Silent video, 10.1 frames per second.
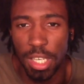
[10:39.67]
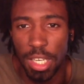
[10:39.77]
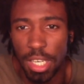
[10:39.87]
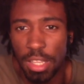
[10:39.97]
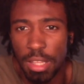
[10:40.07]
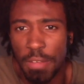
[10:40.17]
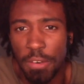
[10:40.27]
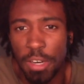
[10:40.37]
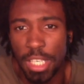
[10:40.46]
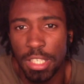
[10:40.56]
and
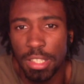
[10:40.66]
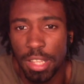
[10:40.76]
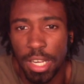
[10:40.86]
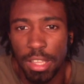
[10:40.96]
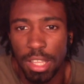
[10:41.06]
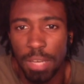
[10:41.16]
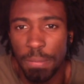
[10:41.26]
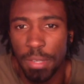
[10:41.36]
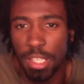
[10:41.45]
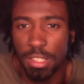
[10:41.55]
before you know it, they end up,
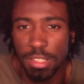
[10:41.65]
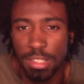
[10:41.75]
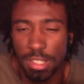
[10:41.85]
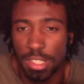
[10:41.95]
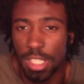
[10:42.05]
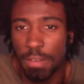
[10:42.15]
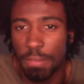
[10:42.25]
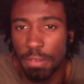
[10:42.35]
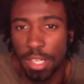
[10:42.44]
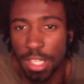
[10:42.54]
you know,
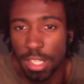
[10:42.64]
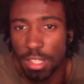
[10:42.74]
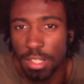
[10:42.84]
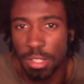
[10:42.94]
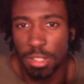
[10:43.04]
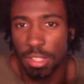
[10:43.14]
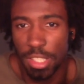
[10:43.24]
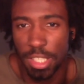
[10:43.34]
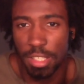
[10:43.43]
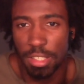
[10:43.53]
suffering, uh, you
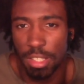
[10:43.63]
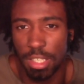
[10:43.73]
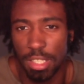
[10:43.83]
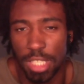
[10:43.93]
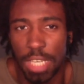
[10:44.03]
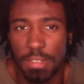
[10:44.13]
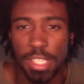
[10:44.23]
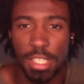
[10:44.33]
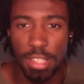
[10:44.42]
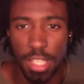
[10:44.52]
know, into this
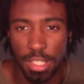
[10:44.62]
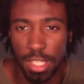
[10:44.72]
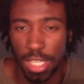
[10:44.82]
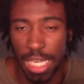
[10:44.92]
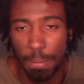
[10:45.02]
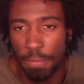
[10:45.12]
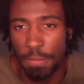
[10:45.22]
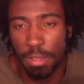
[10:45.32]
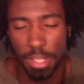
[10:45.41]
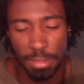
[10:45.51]
lifestyle that's not happy
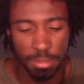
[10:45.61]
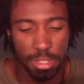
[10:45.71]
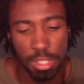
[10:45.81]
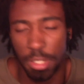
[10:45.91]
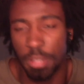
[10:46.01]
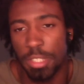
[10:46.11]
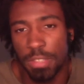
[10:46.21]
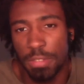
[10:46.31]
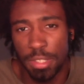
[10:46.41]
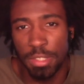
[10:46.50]
for them or
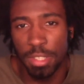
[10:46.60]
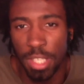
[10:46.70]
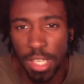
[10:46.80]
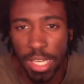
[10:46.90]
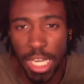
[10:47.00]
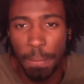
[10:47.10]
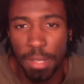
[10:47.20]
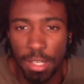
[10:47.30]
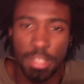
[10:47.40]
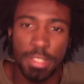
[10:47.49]
conducive to
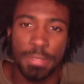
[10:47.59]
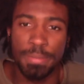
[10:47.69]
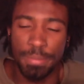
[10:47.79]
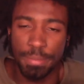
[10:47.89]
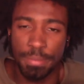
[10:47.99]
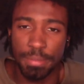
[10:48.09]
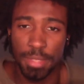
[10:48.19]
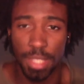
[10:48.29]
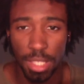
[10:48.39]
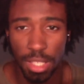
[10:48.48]
happiness.
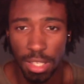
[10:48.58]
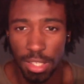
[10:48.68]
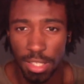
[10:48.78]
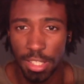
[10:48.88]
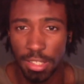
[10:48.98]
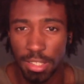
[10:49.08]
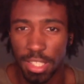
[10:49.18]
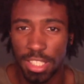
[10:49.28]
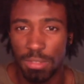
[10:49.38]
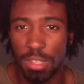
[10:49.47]
So
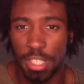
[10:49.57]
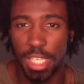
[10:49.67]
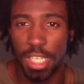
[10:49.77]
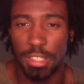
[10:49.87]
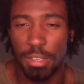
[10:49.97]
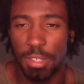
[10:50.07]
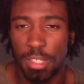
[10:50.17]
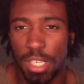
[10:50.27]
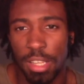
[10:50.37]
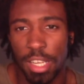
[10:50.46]
I just want you guys to
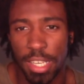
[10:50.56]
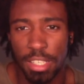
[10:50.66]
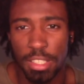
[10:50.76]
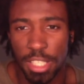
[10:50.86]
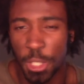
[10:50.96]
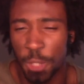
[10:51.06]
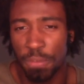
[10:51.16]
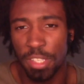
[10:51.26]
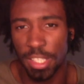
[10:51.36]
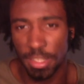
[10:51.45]
understand that analogy.
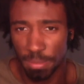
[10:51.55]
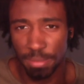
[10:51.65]
Hopefully,